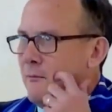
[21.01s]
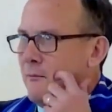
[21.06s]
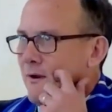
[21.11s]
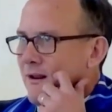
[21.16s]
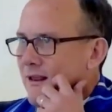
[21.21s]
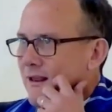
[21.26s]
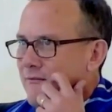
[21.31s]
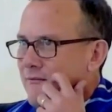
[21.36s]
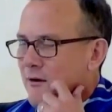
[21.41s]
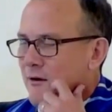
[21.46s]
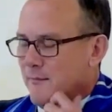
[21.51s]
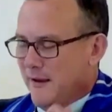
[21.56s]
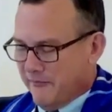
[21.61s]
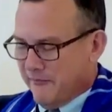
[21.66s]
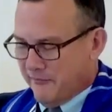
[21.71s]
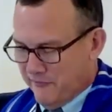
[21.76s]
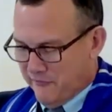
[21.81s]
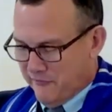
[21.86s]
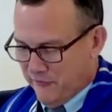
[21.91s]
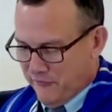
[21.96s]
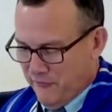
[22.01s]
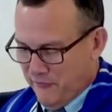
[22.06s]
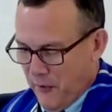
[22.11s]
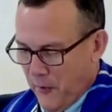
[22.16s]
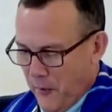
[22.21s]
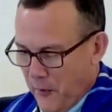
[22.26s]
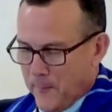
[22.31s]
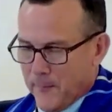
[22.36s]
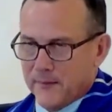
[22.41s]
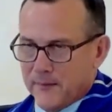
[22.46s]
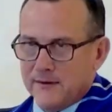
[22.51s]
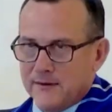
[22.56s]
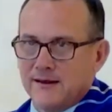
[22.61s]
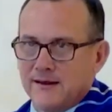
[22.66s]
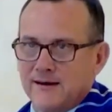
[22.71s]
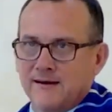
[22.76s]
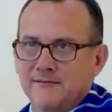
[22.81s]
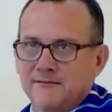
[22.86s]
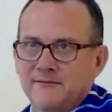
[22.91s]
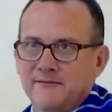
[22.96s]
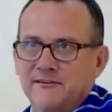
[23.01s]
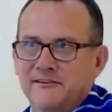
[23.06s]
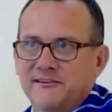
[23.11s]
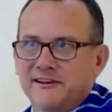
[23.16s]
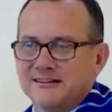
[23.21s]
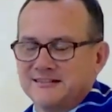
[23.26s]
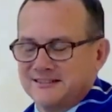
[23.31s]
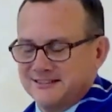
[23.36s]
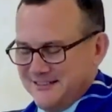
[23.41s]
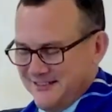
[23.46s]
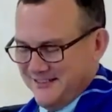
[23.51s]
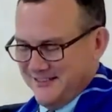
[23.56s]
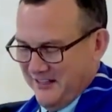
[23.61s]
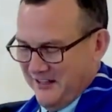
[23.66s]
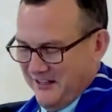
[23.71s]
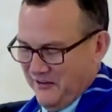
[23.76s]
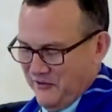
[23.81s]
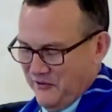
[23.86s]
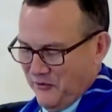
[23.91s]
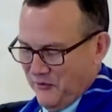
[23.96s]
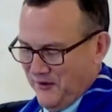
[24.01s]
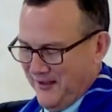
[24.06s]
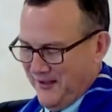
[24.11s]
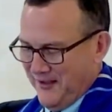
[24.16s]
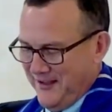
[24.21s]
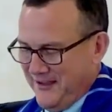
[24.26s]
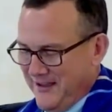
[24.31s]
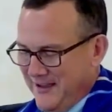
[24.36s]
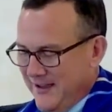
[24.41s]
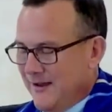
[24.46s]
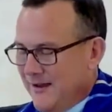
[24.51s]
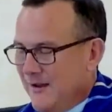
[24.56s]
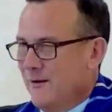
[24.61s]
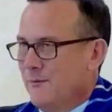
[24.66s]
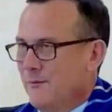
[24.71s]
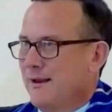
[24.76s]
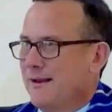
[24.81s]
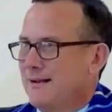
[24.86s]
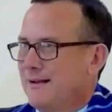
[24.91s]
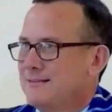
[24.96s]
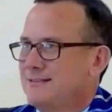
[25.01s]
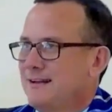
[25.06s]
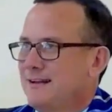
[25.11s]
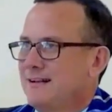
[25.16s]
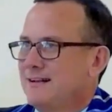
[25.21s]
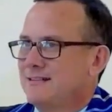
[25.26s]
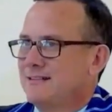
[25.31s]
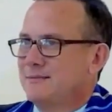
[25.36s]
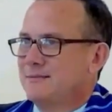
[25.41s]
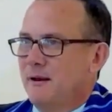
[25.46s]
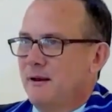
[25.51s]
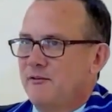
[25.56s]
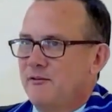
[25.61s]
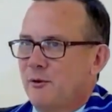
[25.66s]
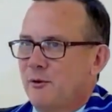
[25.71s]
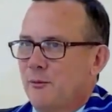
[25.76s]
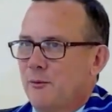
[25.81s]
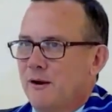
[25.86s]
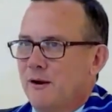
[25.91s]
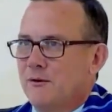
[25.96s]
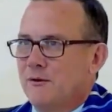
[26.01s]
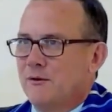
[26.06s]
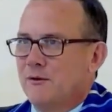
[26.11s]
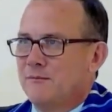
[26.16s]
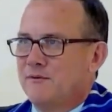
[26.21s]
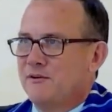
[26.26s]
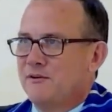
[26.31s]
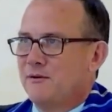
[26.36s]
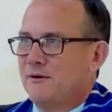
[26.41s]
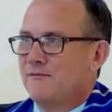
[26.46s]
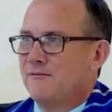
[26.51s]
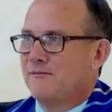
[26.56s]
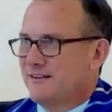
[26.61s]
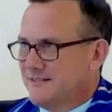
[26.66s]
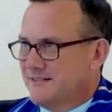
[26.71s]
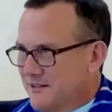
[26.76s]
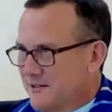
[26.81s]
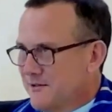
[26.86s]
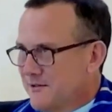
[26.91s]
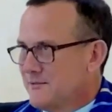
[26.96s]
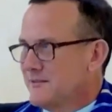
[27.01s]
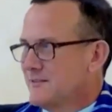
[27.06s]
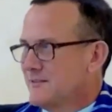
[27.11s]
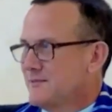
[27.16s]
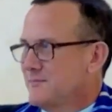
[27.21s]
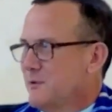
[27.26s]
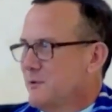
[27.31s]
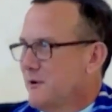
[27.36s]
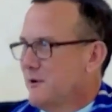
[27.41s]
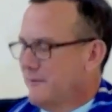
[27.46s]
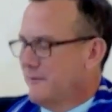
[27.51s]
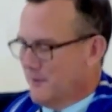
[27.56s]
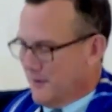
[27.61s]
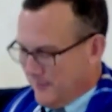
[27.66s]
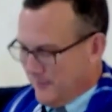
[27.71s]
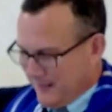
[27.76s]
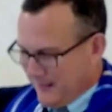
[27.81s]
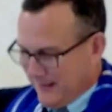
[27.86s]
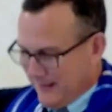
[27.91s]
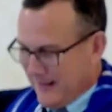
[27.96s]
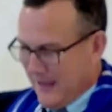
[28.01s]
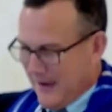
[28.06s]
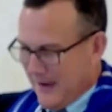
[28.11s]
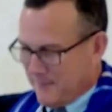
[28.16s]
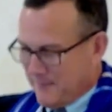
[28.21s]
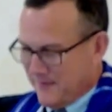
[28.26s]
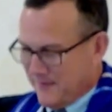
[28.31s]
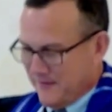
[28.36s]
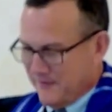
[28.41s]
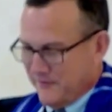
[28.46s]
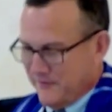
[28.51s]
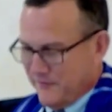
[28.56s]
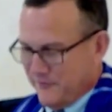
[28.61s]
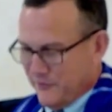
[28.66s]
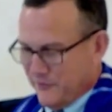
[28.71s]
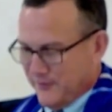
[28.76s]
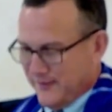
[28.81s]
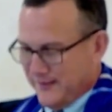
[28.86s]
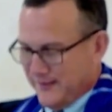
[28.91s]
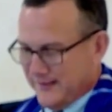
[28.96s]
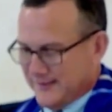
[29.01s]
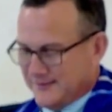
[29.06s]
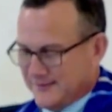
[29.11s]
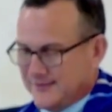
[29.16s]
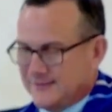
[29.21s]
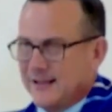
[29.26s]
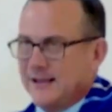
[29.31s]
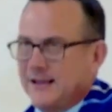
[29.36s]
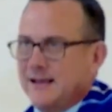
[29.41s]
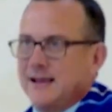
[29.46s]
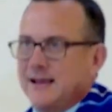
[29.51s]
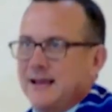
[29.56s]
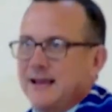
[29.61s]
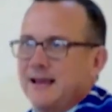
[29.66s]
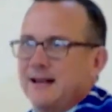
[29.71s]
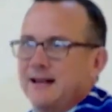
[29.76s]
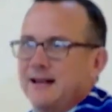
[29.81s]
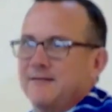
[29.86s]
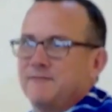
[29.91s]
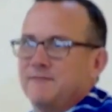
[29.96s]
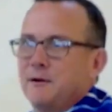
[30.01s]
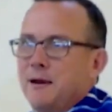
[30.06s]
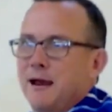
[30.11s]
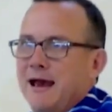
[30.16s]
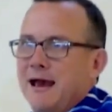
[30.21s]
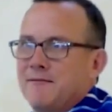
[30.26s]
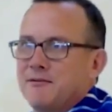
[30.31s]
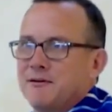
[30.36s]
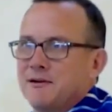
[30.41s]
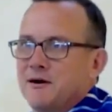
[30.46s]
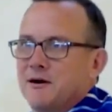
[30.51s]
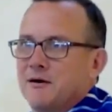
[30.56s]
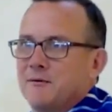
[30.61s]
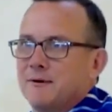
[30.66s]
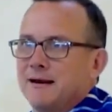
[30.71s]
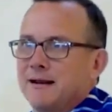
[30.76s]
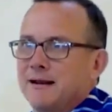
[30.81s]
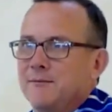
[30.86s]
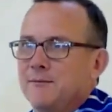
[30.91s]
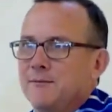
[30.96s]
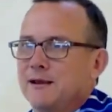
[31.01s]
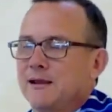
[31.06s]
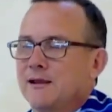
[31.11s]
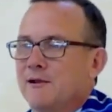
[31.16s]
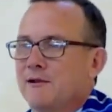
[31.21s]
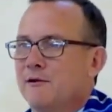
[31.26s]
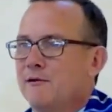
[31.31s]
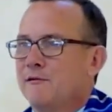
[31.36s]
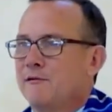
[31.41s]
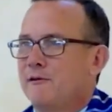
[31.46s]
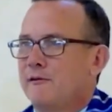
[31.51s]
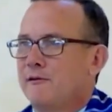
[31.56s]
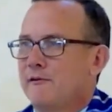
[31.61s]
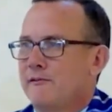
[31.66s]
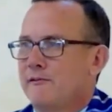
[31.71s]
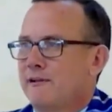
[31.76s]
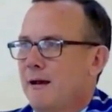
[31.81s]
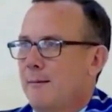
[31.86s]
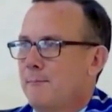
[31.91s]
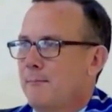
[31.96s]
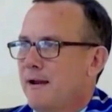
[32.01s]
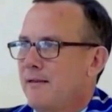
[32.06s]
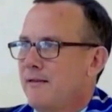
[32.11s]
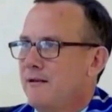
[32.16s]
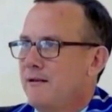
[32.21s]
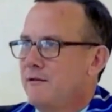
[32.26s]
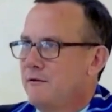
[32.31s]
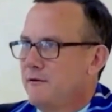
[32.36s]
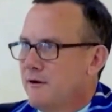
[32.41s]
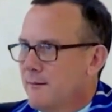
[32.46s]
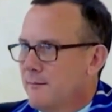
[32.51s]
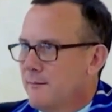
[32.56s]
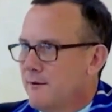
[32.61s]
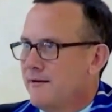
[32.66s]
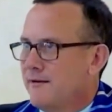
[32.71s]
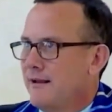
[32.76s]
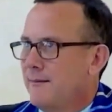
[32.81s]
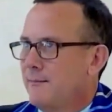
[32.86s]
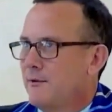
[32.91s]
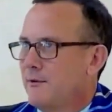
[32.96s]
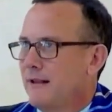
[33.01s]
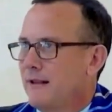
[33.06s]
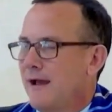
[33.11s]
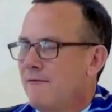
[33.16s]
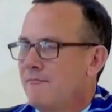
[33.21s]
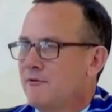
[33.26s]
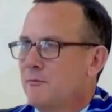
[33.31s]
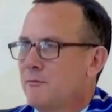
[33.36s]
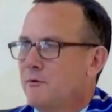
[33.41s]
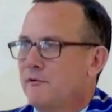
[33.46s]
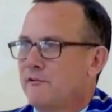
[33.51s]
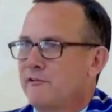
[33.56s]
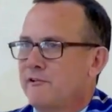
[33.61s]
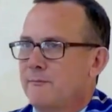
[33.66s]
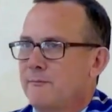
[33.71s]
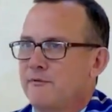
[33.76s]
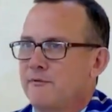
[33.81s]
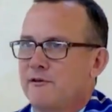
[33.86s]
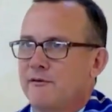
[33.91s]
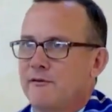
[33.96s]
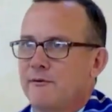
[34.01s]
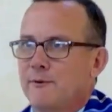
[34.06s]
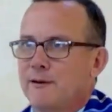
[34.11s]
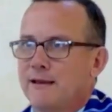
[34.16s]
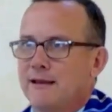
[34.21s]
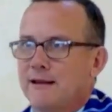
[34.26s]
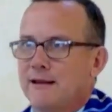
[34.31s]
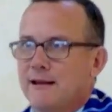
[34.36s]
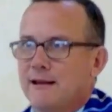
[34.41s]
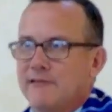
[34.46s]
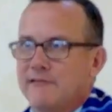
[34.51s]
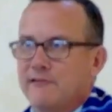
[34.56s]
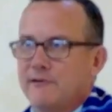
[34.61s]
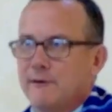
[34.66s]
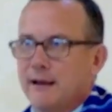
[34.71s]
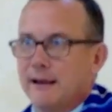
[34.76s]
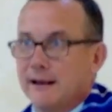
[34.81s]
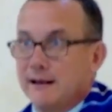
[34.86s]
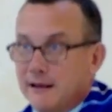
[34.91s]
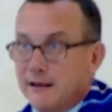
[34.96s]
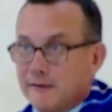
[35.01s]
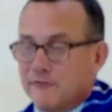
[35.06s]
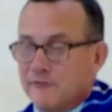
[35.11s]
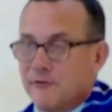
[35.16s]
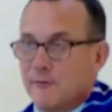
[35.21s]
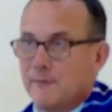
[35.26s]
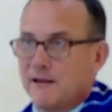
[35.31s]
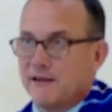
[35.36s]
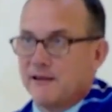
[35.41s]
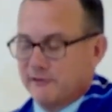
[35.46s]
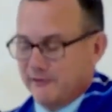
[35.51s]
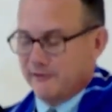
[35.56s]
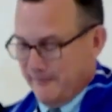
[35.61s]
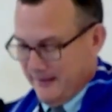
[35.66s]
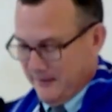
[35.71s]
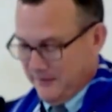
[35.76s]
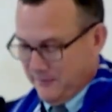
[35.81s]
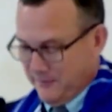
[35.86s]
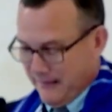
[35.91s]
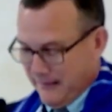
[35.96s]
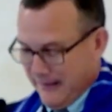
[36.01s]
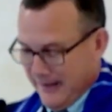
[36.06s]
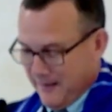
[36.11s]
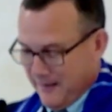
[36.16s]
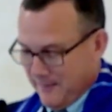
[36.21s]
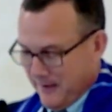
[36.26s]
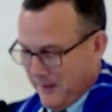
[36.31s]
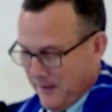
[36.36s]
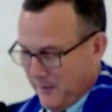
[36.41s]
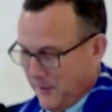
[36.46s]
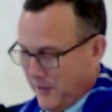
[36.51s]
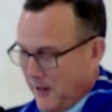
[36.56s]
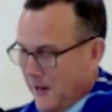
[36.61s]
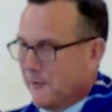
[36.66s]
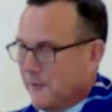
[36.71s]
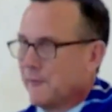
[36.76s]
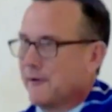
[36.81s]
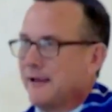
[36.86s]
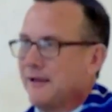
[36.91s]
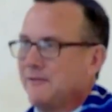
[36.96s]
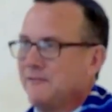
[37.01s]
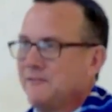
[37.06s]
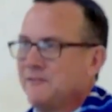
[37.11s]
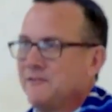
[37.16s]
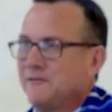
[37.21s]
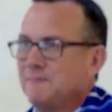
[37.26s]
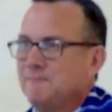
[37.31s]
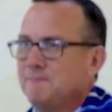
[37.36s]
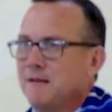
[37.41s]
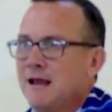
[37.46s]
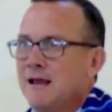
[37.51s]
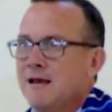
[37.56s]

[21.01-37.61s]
We live our message of hope, love, justice, and joy. We extend a special welcome to our visitors this morning. We're really happy that you've joined us. And if you haven't already, we encourage you to stop by the newcomer table after worship so that we can get you any information that you'd like about our congregation.